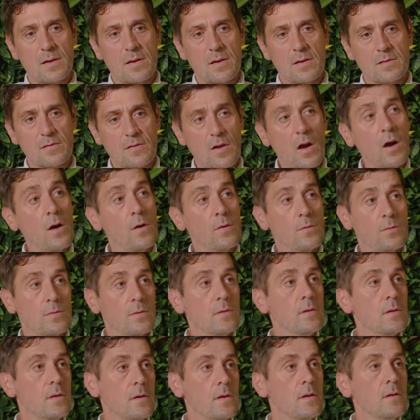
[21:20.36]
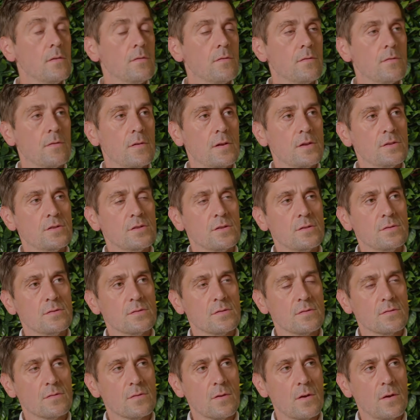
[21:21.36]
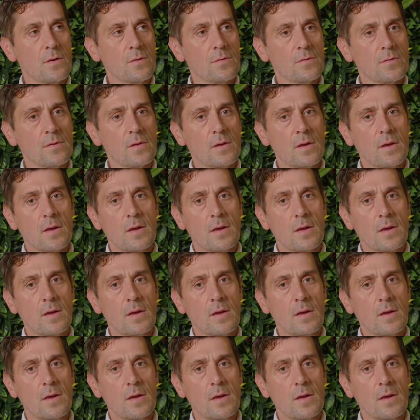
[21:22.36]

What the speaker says: tone for issues of growth.